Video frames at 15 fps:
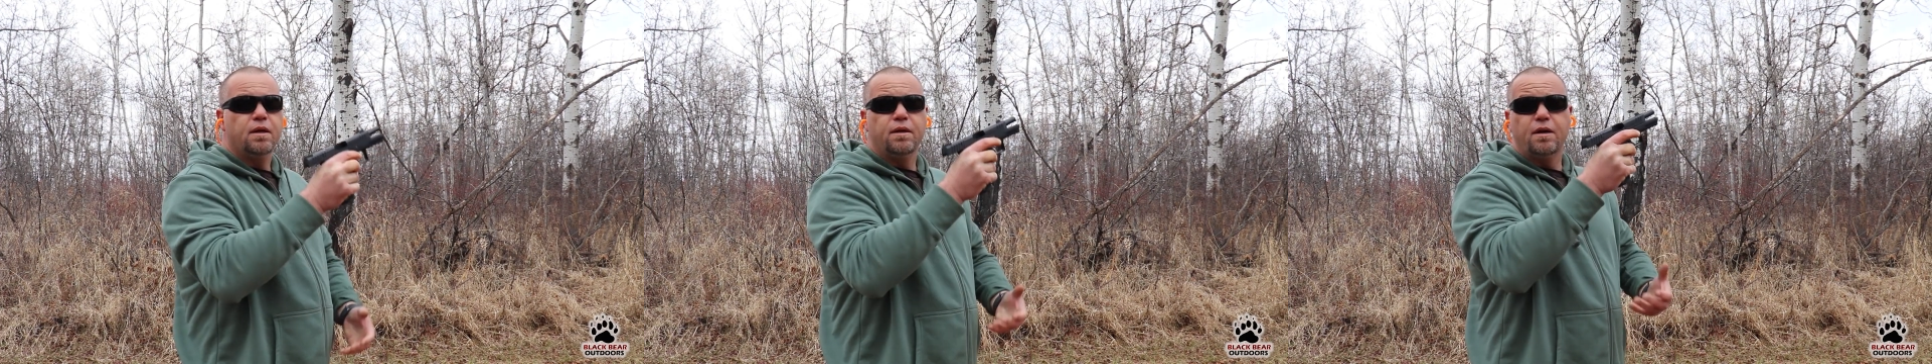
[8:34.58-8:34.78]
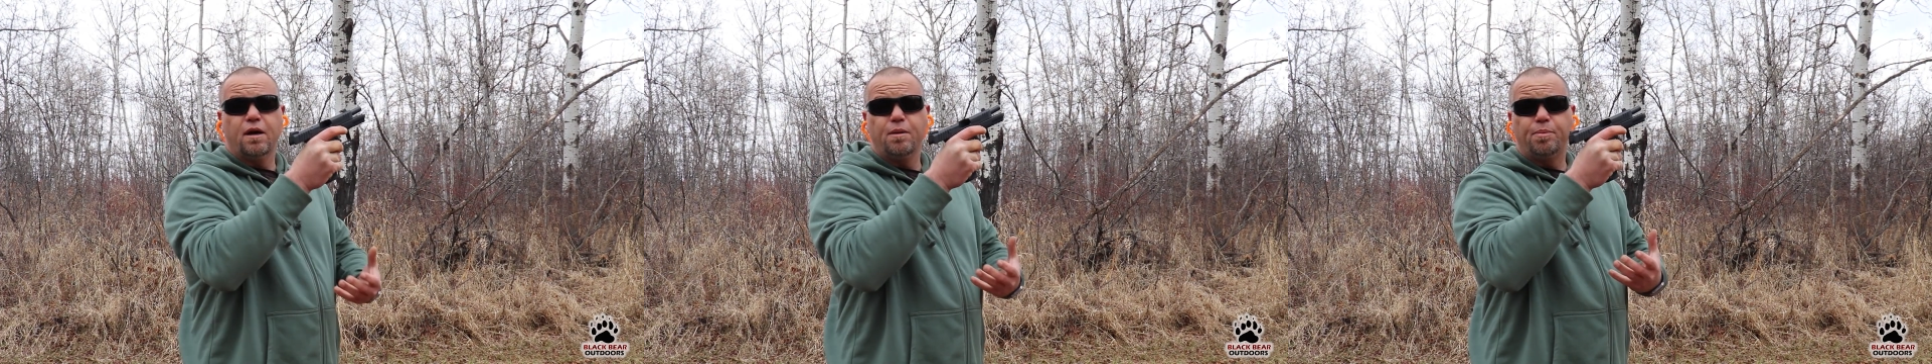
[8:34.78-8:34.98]

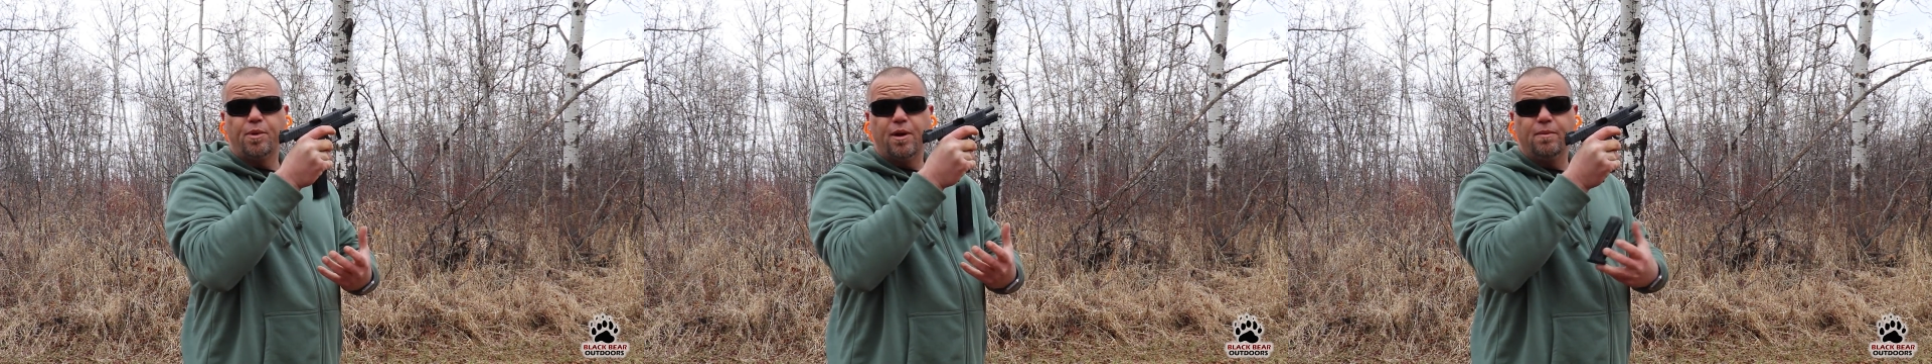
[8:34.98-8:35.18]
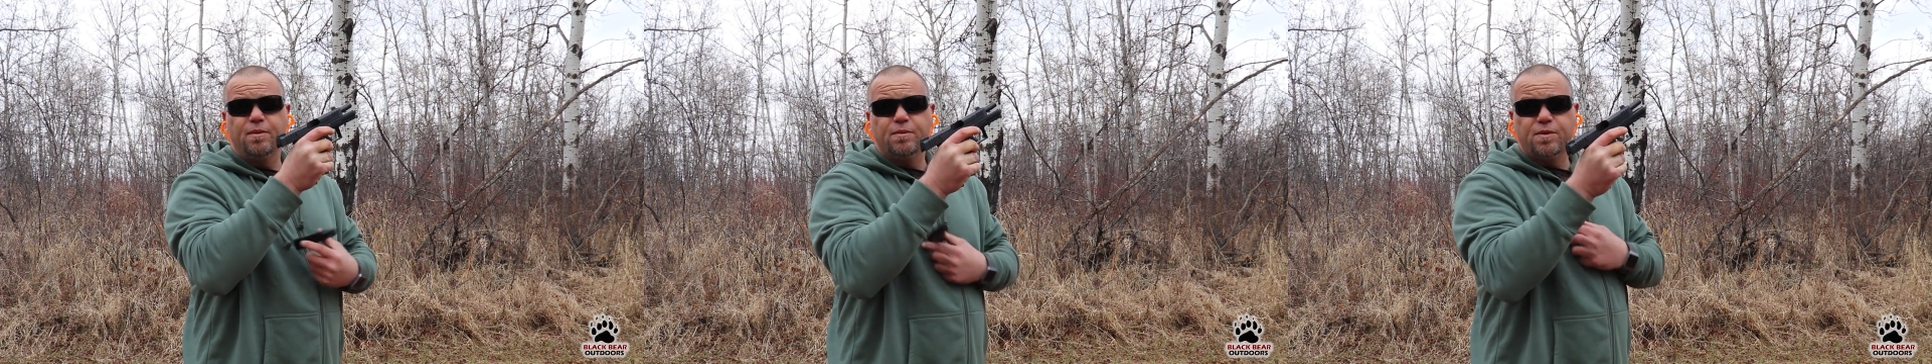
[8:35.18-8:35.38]
No
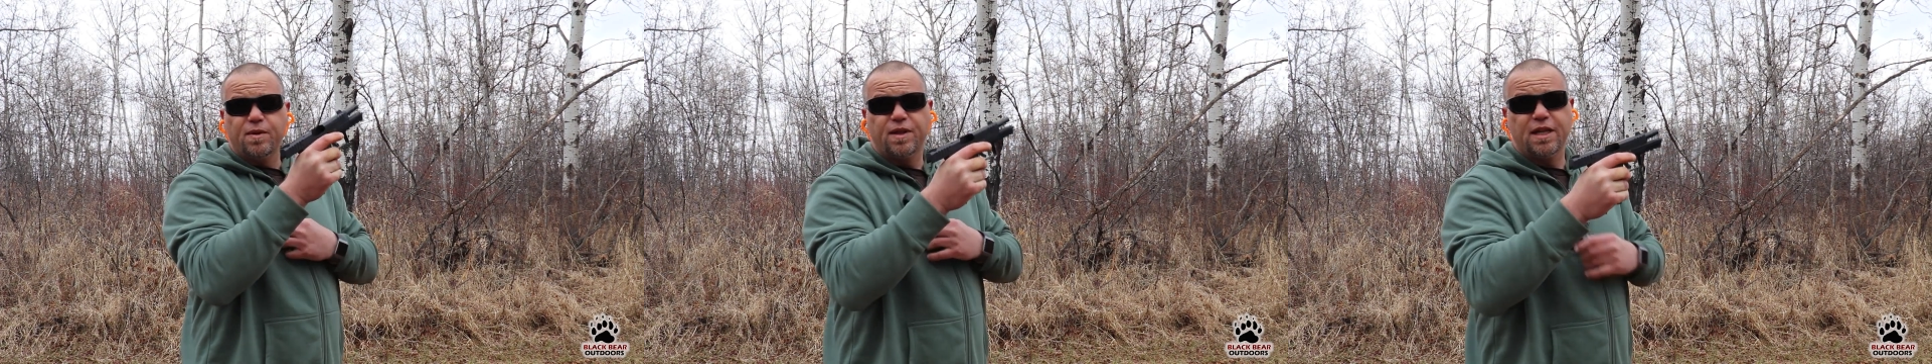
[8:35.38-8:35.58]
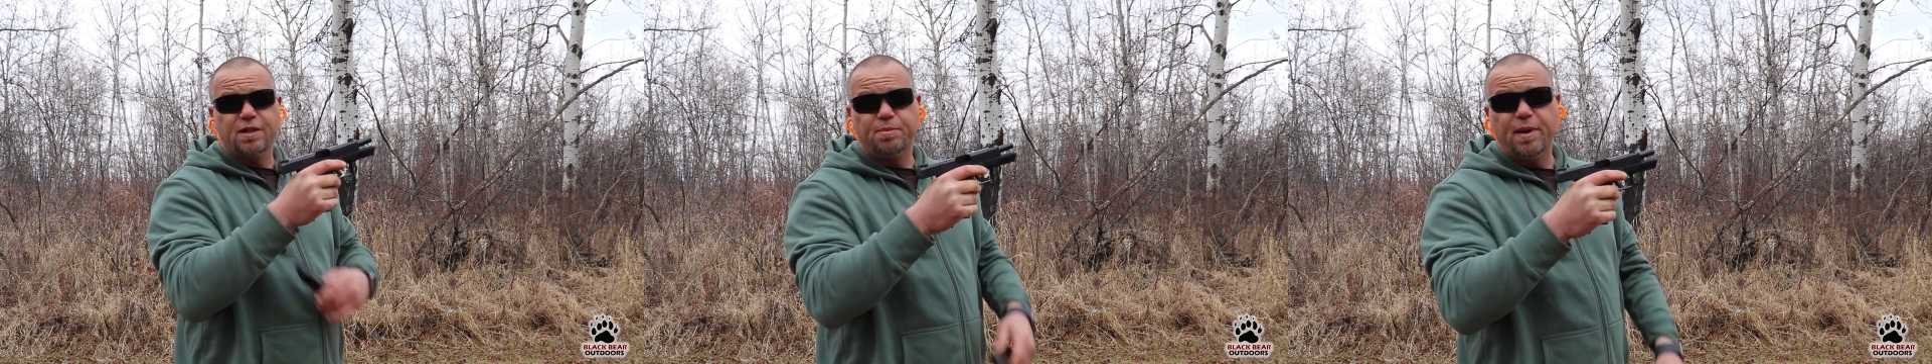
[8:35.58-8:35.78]
problems
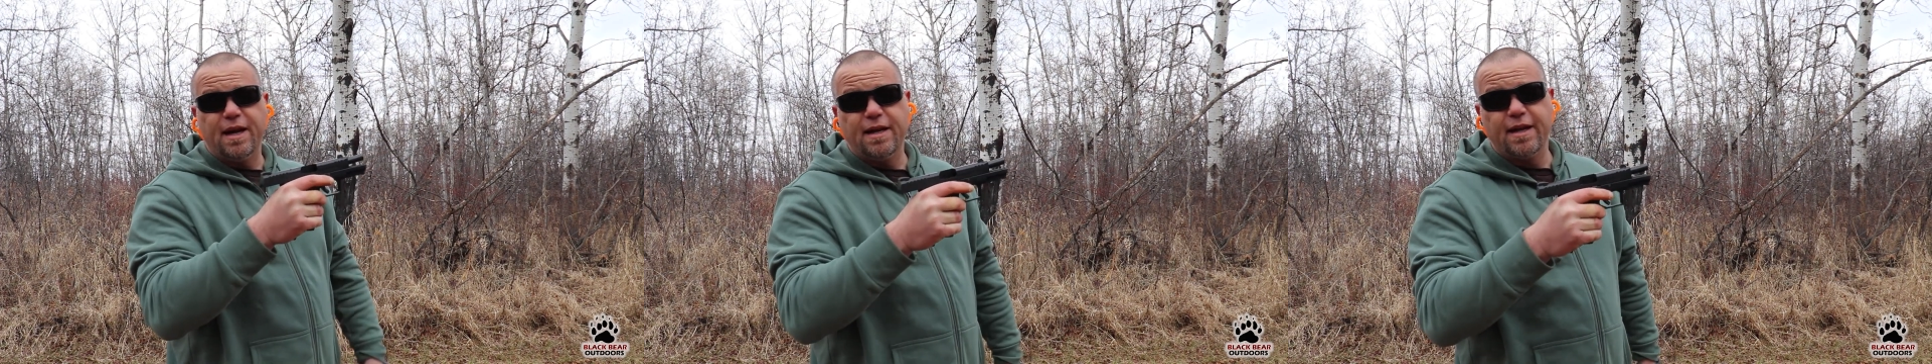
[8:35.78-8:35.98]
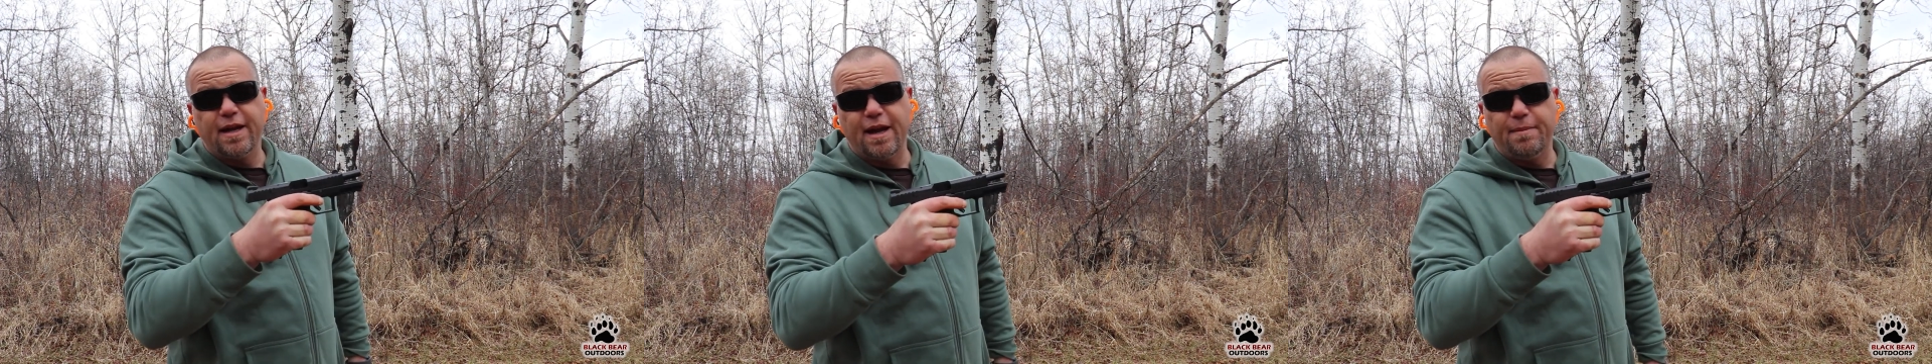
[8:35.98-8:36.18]
with expanding